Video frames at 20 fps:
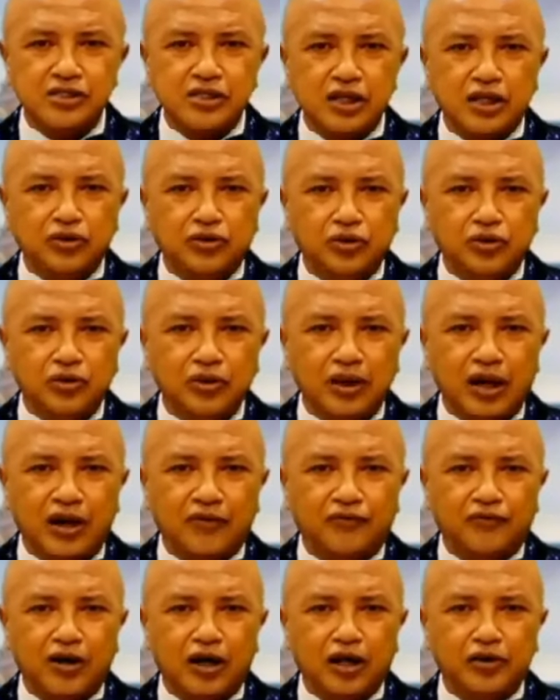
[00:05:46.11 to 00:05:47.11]
what
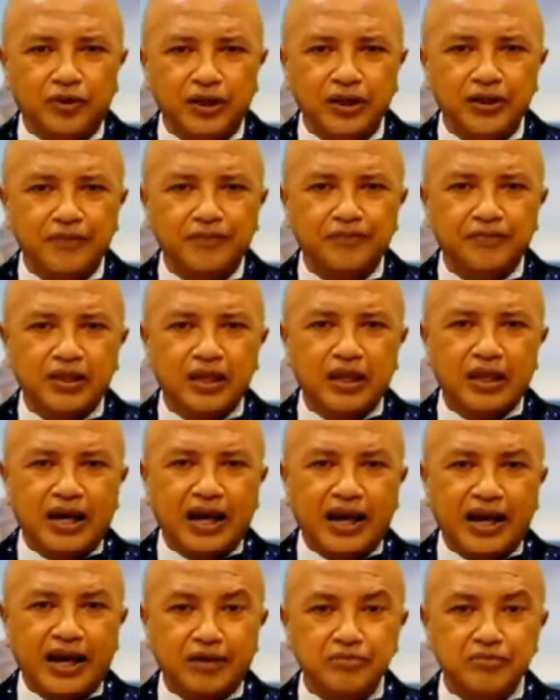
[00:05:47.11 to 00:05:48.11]
was revealed
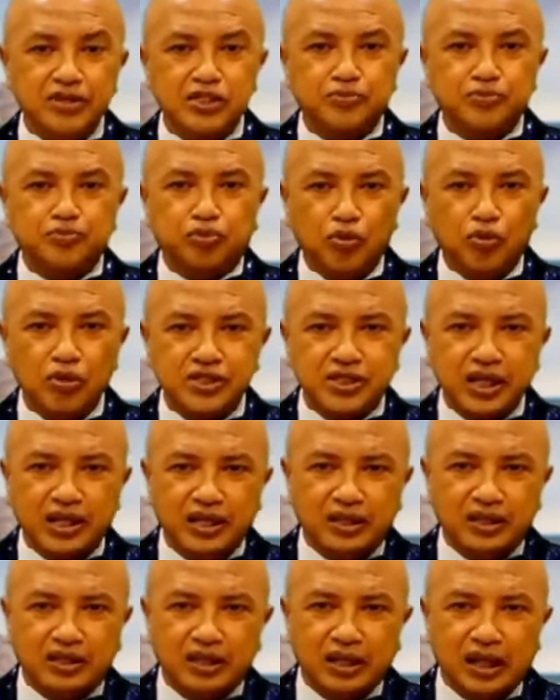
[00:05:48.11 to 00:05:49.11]
before
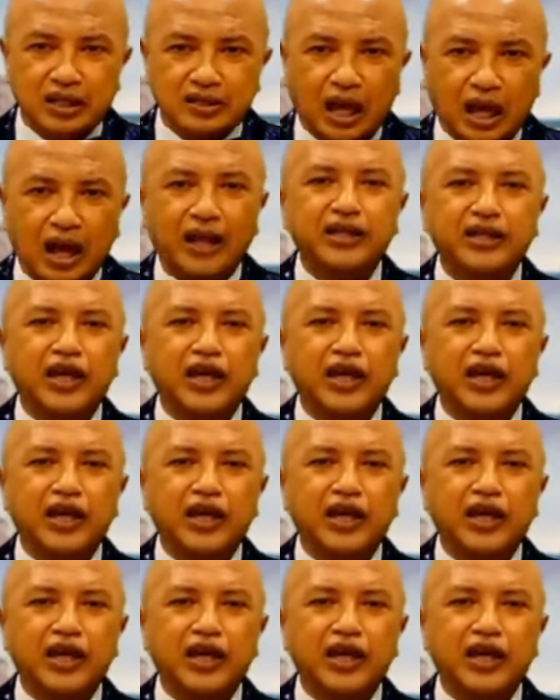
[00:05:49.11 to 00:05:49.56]
you.